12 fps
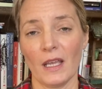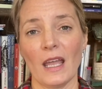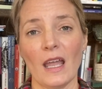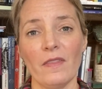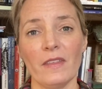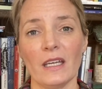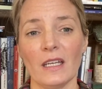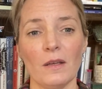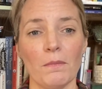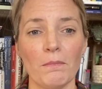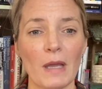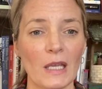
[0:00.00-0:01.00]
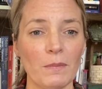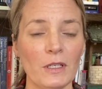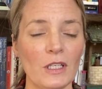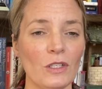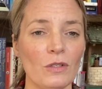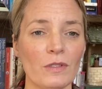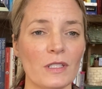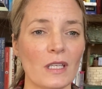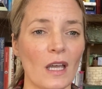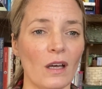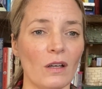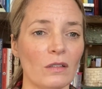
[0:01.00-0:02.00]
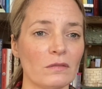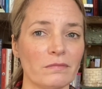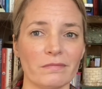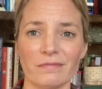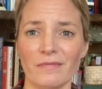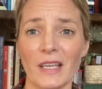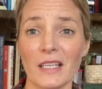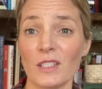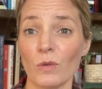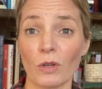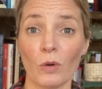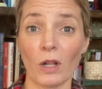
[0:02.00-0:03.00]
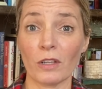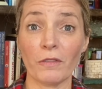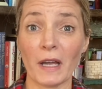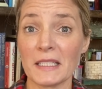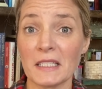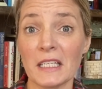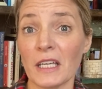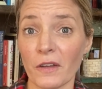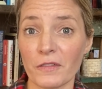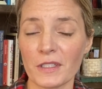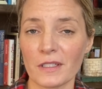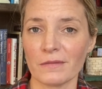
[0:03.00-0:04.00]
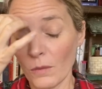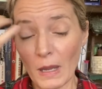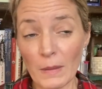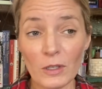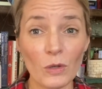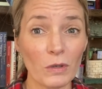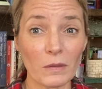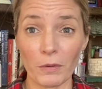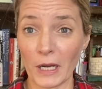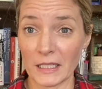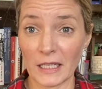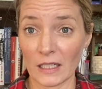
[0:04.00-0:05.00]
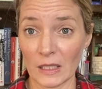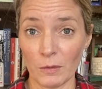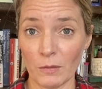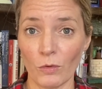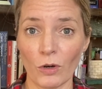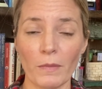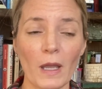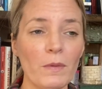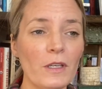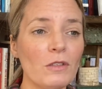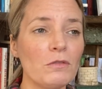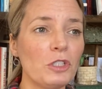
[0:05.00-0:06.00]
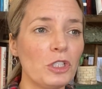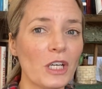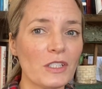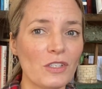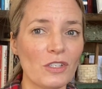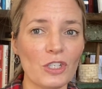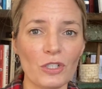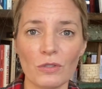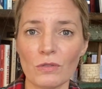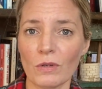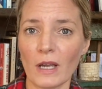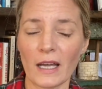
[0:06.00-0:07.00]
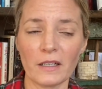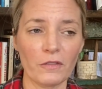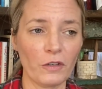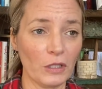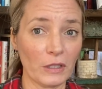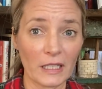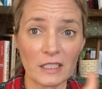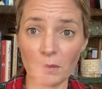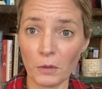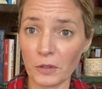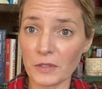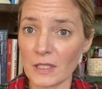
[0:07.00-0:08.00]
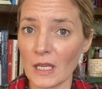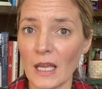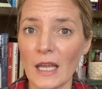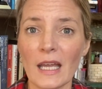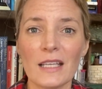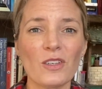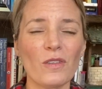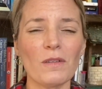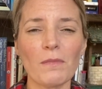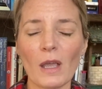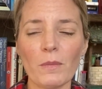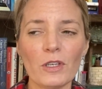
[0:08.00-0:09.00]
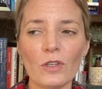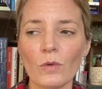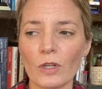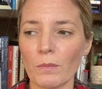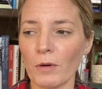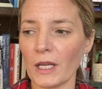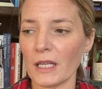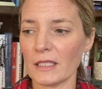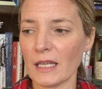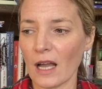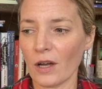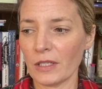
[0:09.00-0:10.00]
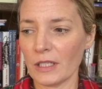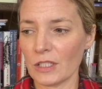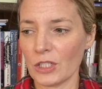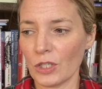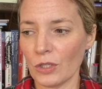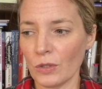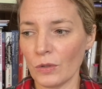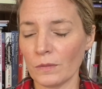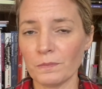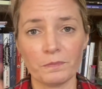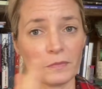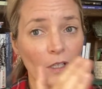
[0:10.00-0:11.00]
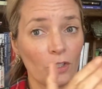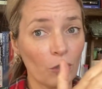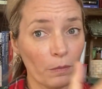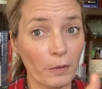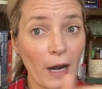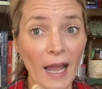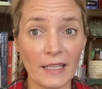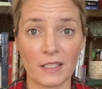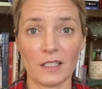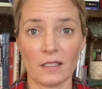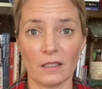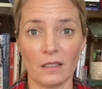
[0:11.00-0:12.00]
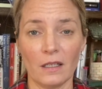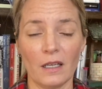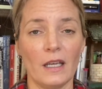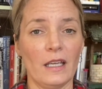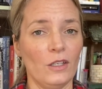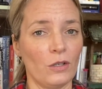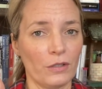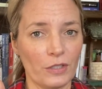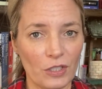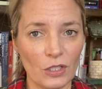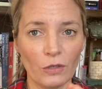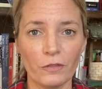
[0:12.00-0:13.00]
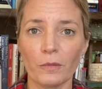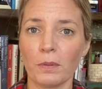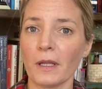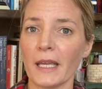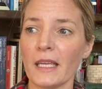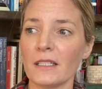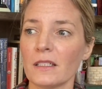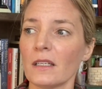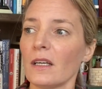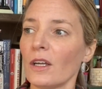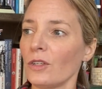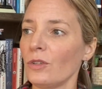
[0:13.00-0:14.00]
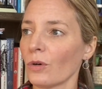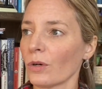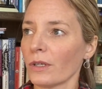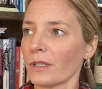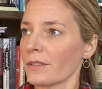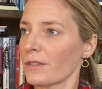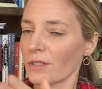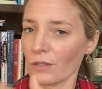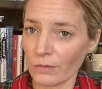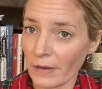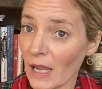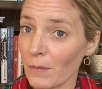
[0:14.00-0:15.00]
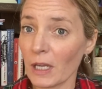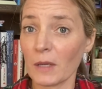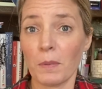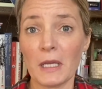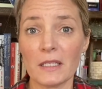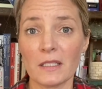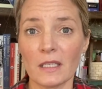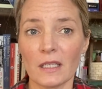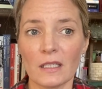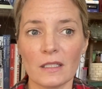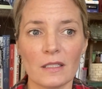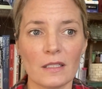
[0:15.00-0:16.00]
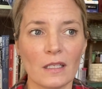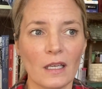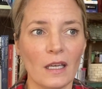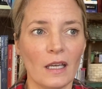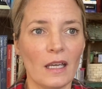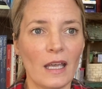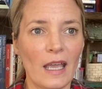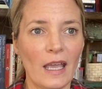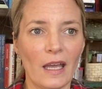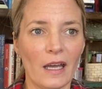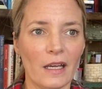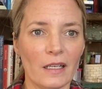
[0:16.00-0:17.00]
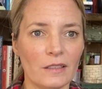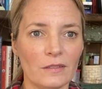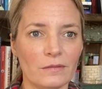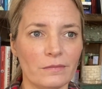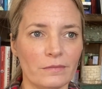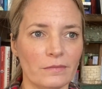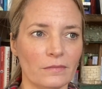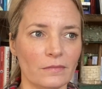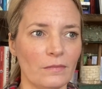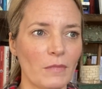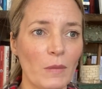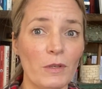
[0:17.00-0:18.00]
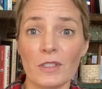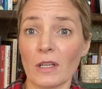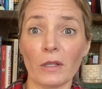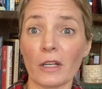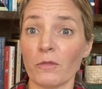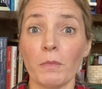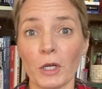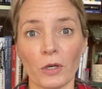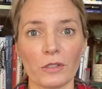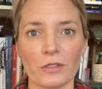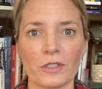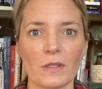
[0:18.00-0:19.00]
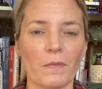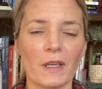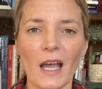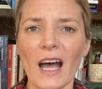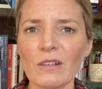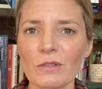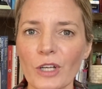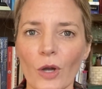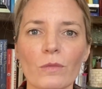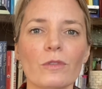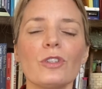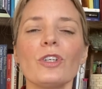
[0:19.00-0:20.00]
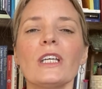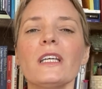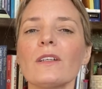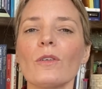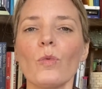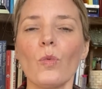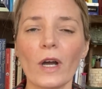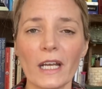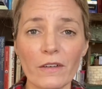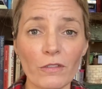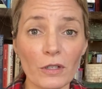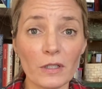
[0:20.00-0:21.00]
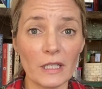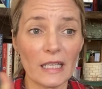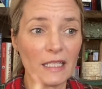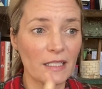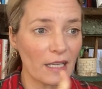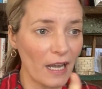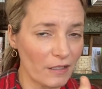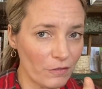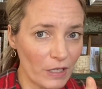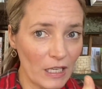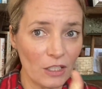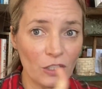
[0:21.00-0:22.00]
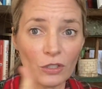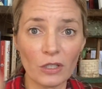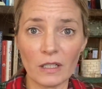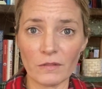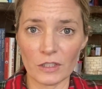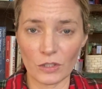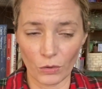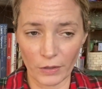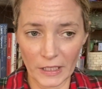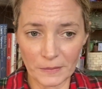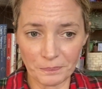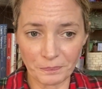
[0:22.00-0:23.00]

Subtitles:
and then maybe you sell things that would qualify as gifts. Maybe you want to break it down a little bit more. Maybe you just do kind of collectibles. And so then maybe you want to break it down into your brass, your silver plate, your ceramic pieces, and maybe you sell a lot of mirrors or something. I don't know. Look at whatever is kind of in your inventory